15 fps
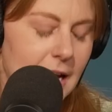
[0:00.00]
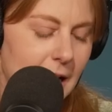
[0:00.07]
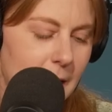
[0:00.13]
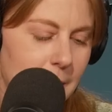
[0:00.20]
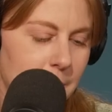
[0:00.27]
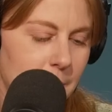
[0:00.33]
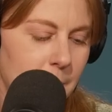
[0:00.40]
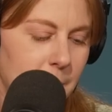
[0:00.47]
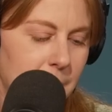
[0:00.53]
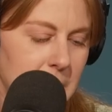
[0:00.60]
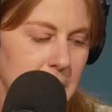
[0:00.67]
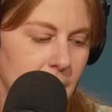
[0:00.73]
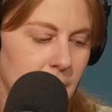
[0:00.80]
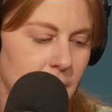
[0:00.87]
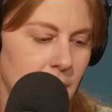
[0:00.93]

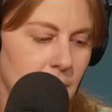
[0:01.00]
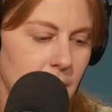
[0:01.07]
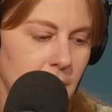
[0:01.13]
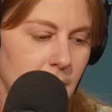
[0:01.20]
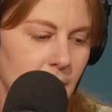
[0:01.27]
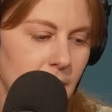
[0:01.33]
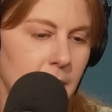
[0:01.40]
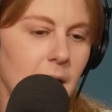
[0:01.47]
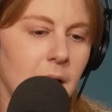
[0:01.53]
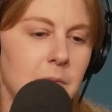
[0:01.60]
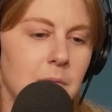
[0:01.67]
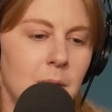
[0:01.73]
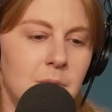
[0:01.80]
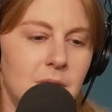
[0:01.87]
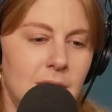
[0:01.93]
But
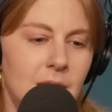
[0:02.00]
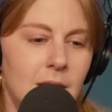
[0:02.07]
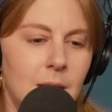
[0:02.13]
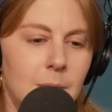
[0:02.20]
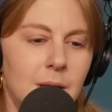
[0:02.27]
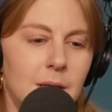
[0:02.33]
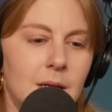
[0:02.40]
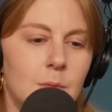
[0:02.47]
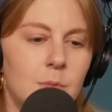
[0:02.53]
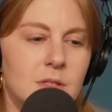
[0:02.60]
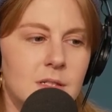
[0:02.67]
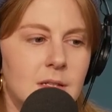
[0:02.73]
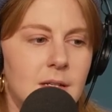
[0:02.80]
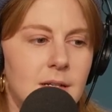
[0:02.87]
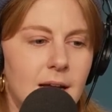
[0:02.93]
I'm thinking about, like,
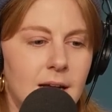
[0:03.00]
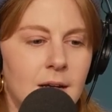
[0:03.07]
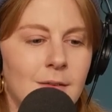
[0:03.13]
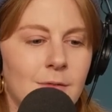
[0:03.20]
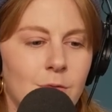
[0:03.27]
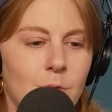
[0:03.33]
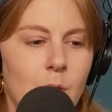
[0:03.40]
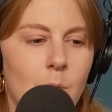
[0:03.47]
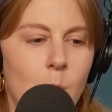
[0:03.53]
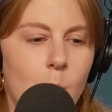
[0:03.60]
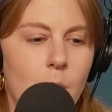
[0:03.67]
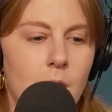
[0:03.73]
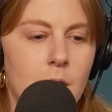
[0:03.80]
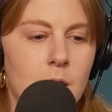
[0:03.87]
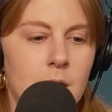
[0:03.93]
what's the negative
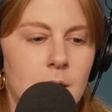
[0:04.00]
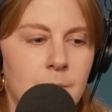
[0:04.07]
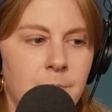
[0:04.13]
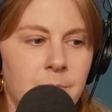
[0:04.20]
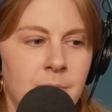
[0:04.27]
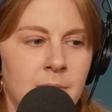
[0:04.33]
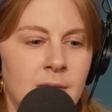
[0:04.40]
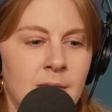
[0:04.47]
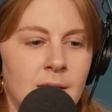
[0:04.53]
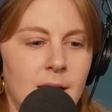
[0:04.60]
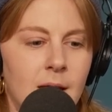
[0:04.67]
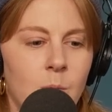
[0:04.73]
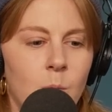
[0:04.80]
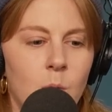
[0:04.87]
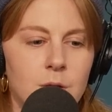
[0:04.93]
reward
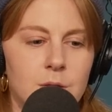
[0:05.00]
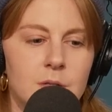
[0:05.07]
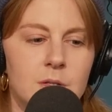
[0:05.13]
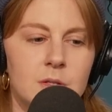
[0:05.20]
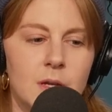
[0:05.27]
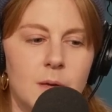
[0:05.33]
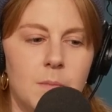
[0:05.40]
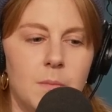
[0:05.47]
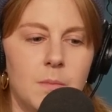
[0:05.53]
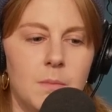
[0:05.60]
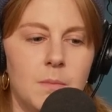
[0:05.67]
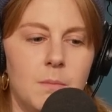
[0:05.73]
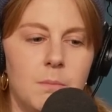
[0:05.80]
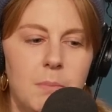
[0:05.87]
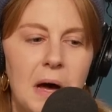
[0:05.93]
and what's the
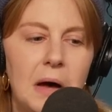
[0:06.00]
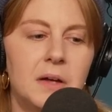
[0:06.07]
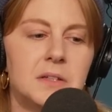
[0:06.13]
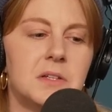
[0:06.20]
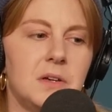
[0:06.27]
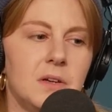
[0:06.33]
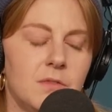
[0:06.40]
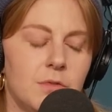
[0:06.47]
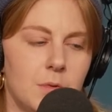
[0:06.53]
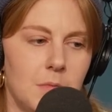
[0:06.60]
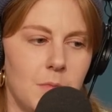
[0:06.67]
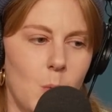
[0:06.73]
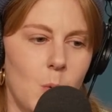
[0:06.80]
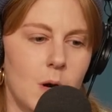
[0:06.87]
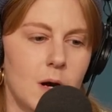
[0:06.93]
positive
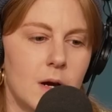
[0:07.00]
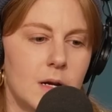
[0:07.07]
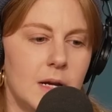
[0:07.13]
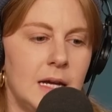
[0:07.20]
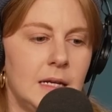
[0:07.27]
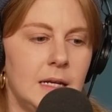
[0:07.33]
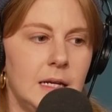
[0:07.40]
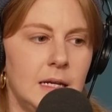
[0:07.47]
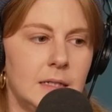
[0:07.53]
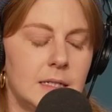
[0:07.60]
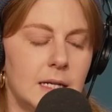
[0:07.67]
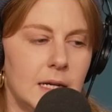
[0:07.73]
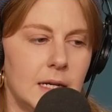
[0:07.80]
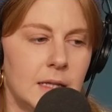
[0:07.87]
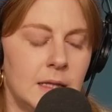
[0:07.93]
reward? And it's
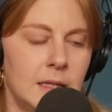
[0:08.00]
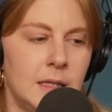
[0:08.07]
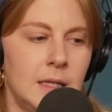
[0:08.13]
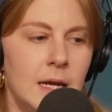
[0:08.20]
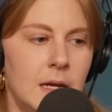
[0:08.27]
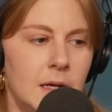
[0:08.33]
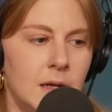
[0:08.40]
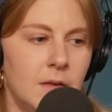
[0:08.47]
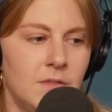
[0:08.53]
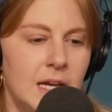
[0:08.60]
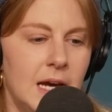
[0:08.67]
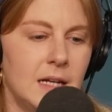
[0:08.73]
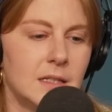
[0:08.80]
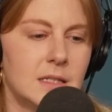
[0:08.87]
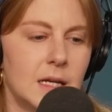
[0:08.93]
like the negative,
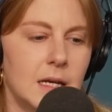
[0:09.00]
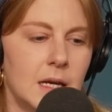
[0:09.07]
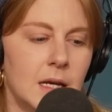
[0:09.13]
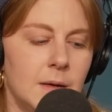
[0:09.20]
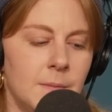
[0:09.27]
it's like,